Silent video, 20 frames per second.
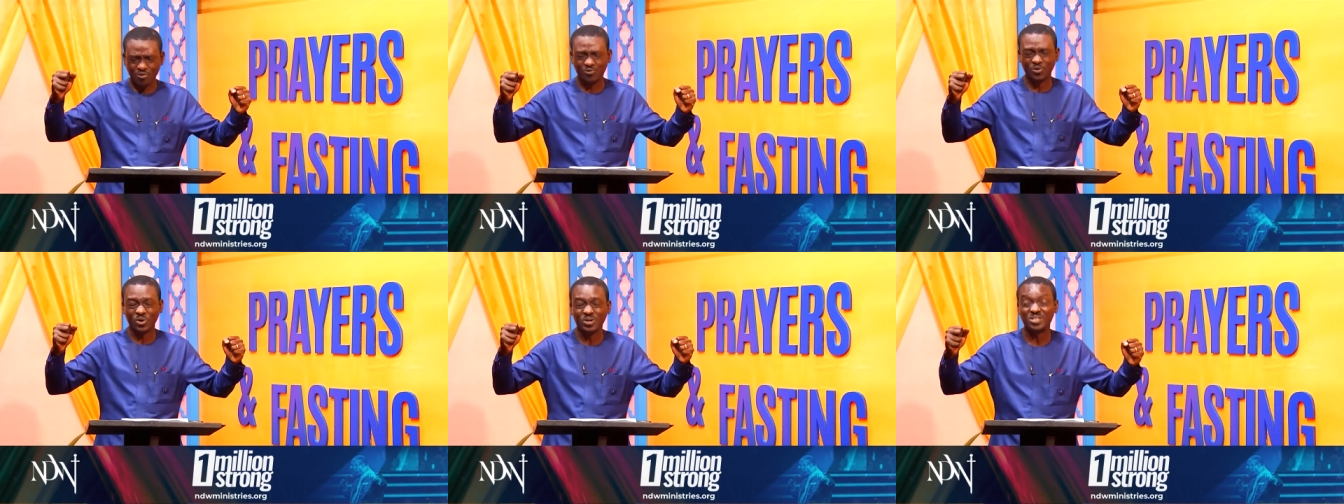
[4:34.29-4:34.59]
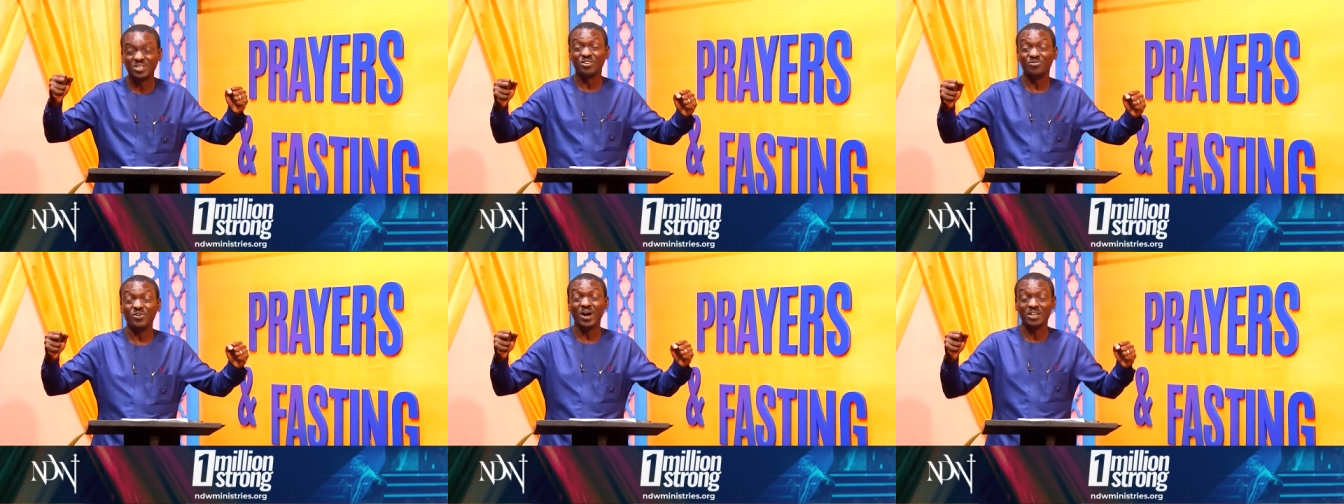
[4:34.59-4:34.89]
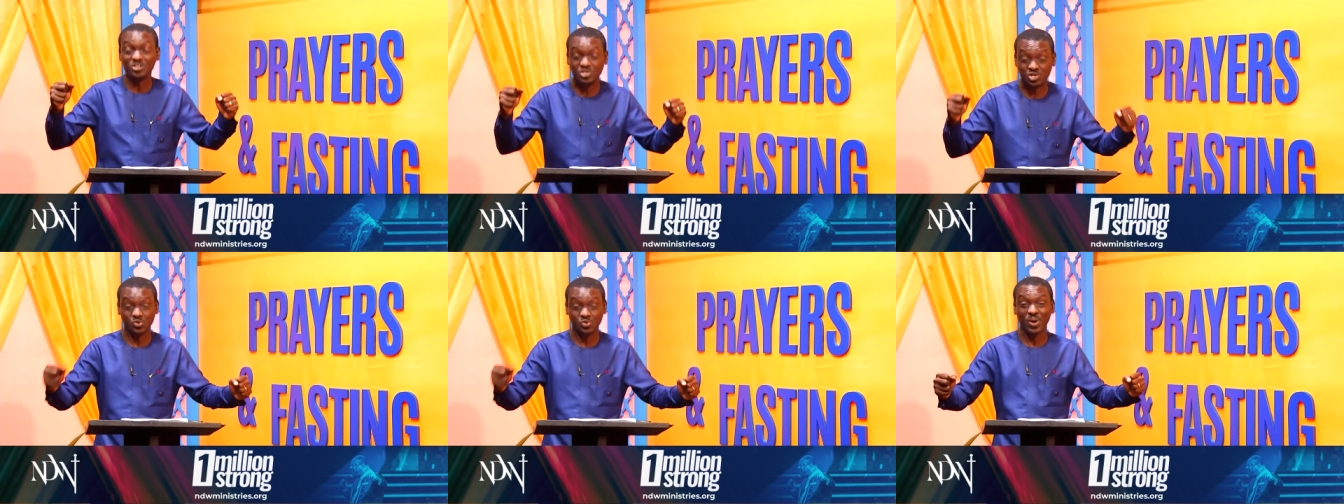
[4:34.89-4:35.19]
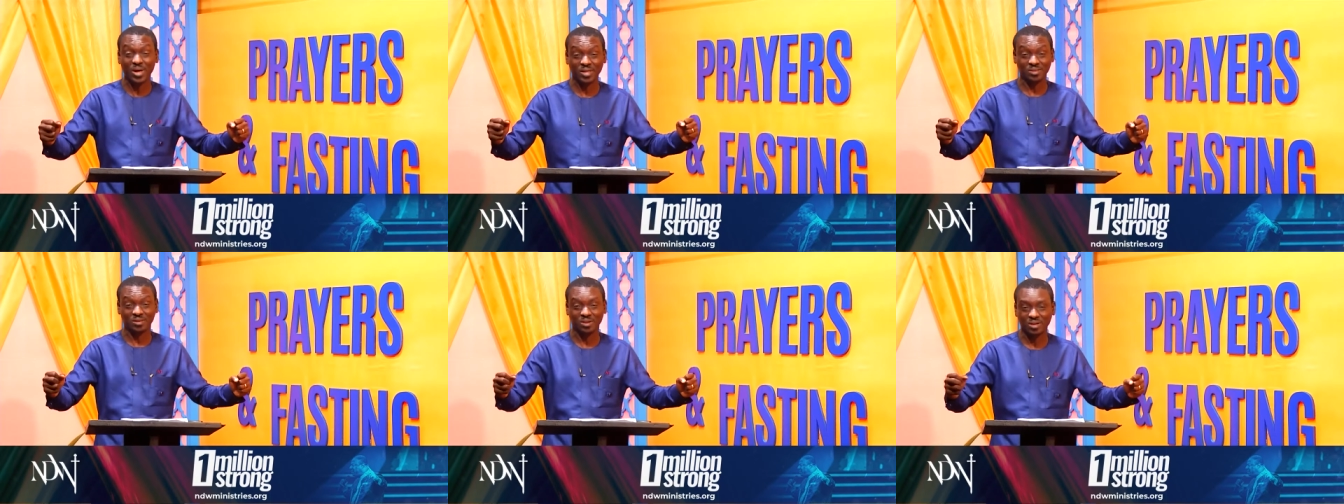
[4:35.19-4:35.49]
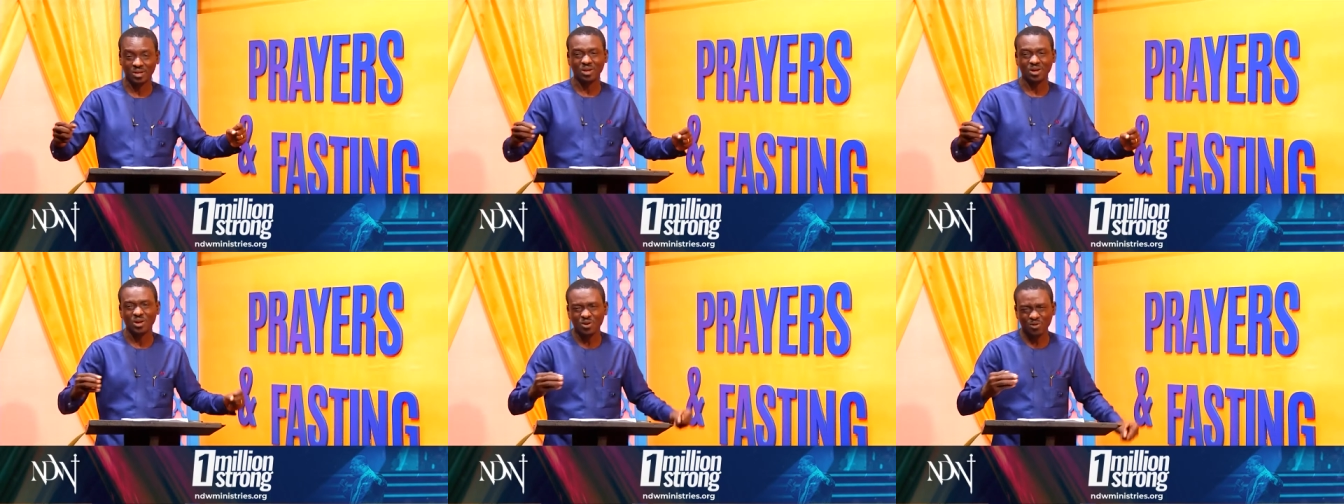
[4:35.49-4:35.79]
for divine strength
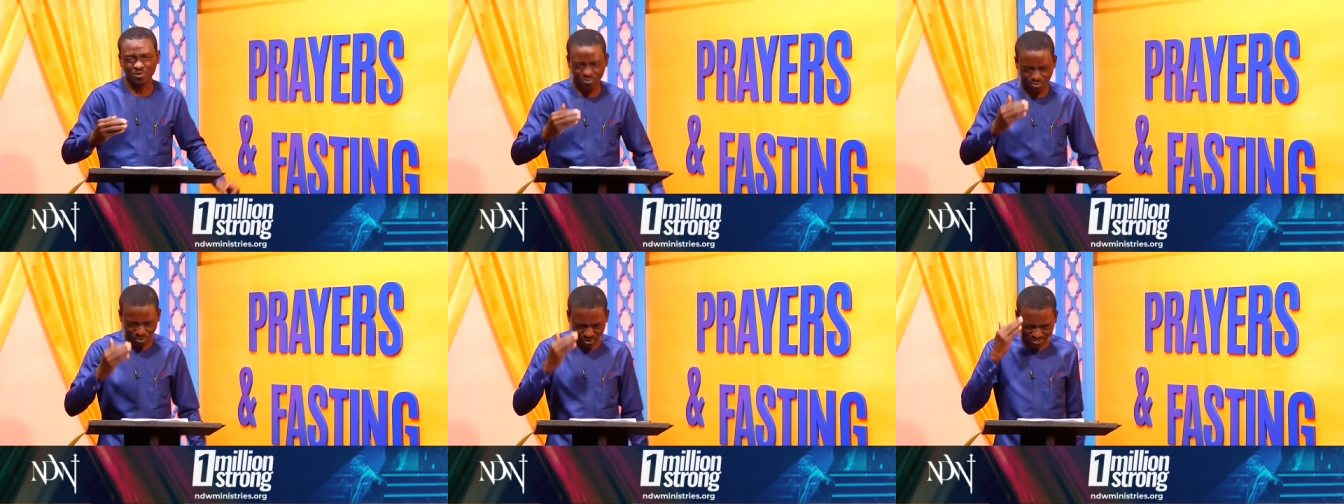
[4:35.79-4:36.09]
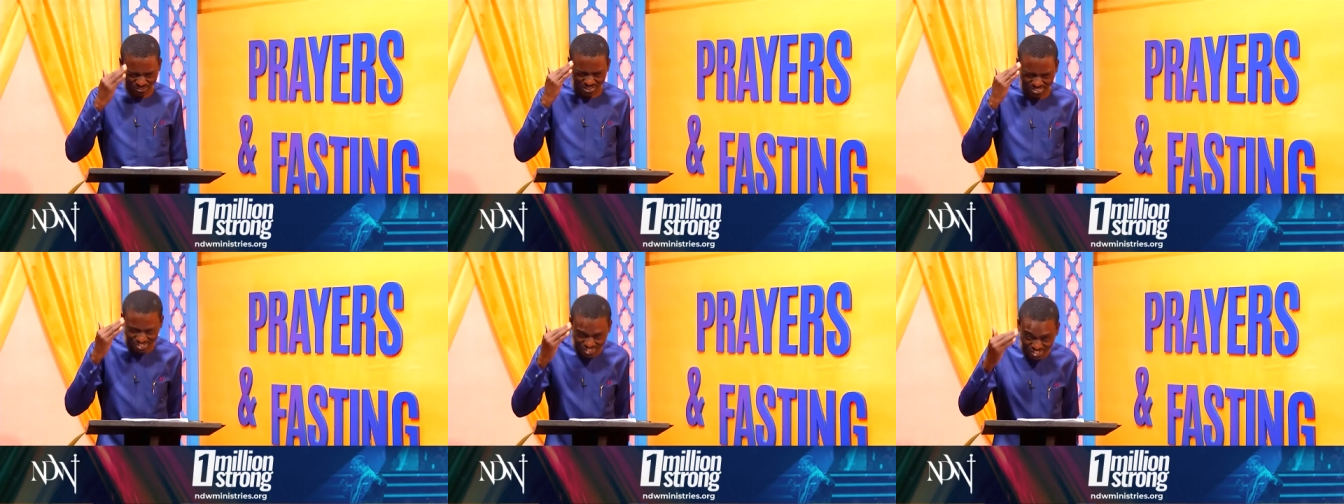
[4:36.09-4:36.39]
for the